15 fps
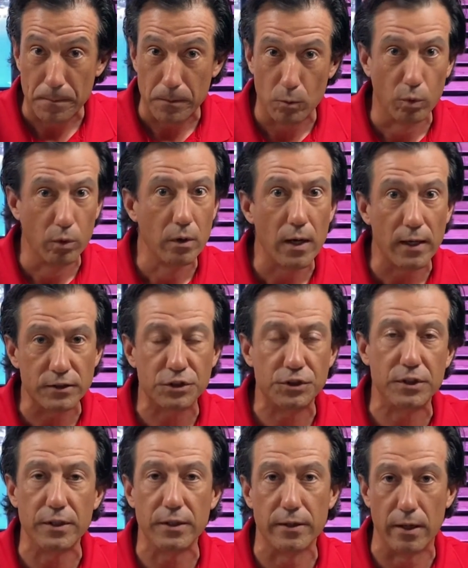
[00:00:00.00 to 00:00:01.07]
We're not
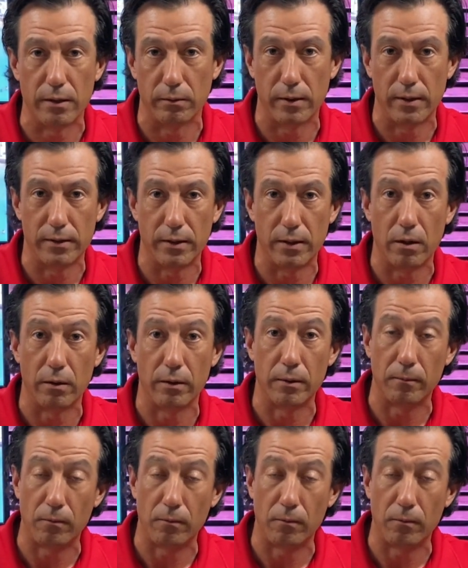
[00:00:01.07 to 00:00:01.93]
seeing that right now.